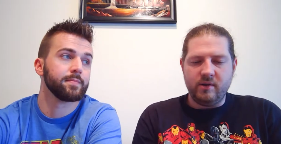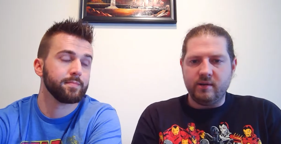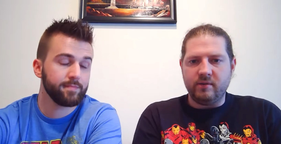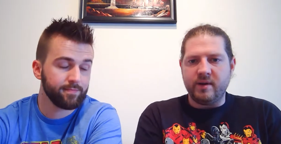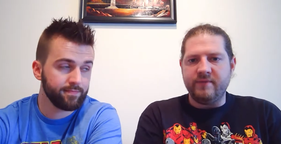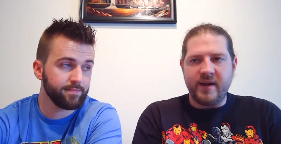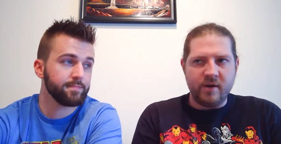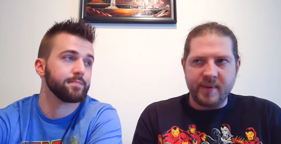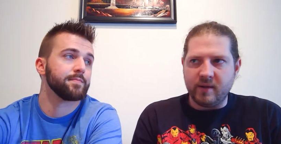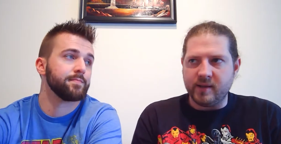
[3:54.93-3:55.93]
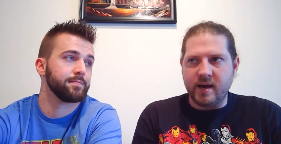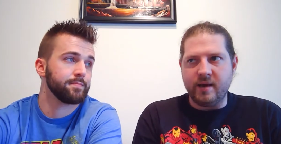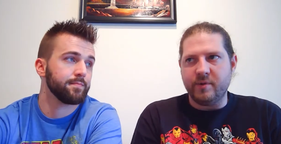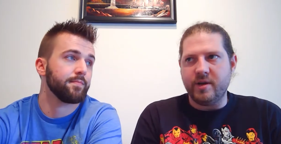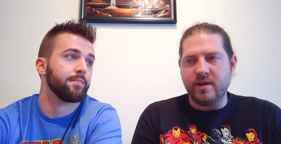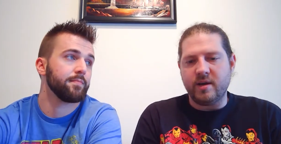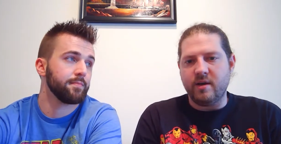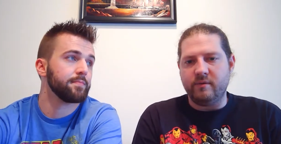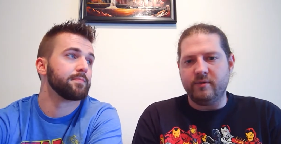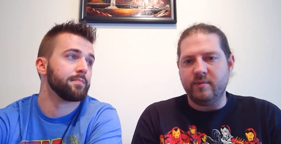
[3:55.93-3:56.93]
Speaker 1: you know, a little conveyor belt line where you can
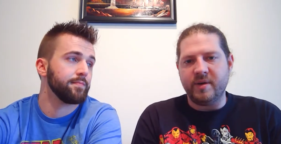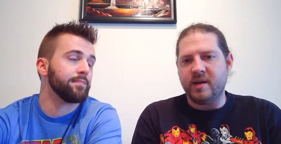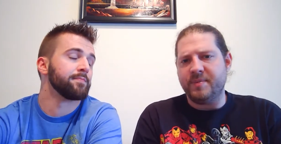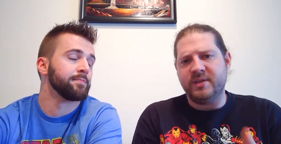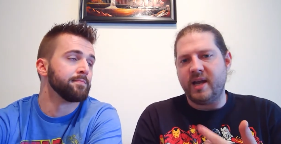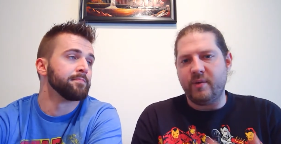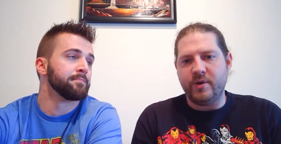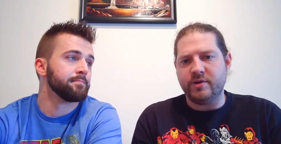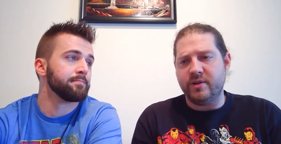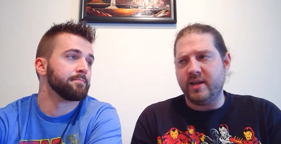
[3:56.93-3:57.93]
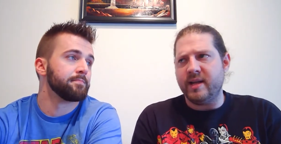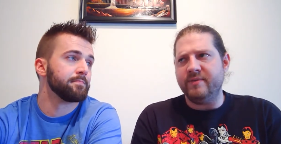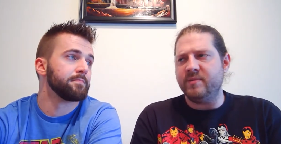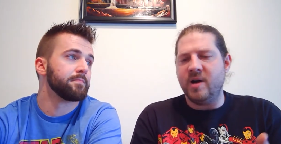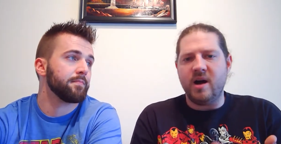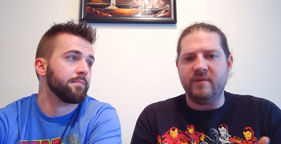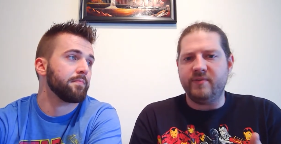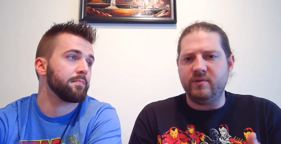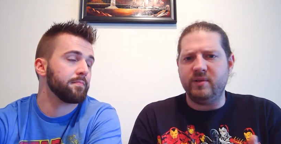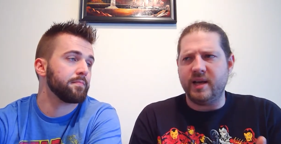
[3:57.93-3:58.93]
go through and pick up a sandwich, or they'll have some
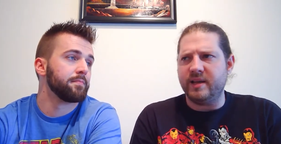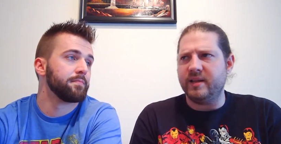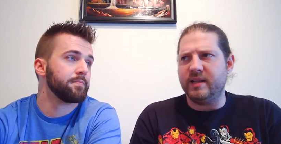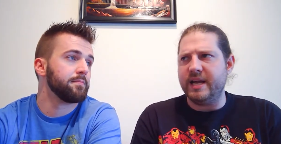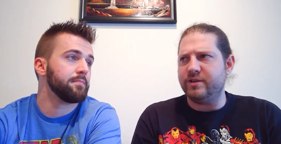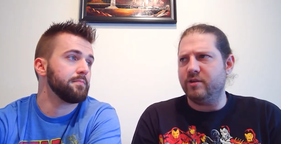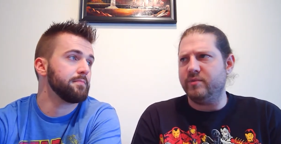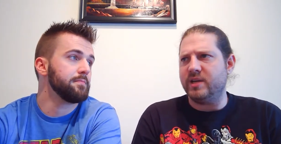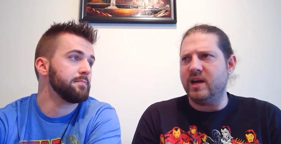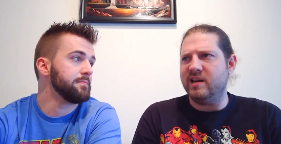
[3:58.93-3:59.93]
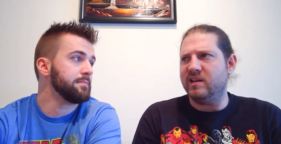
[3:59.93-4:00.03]
hot food. Like I think last year it was